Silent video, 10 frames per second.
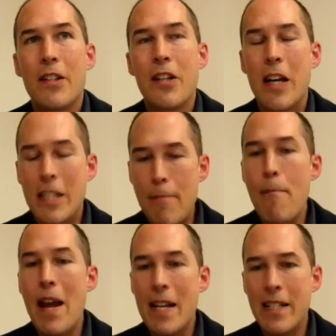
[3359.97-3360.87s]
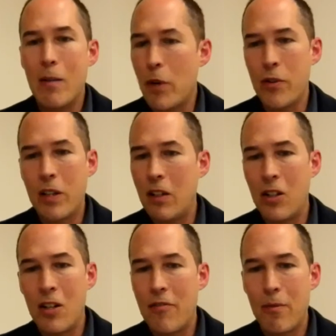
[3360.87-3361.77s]
it's amazing what you can
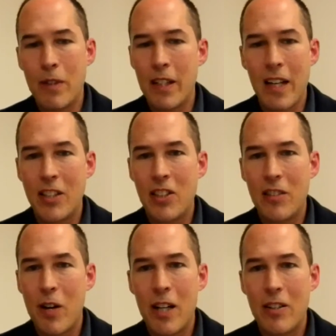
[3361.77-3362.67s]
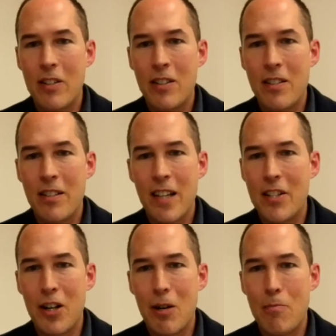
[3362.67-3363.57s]
learn from litigation records
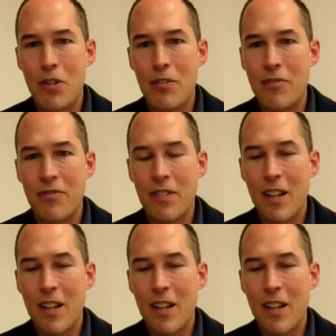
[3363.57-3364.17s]
in terms of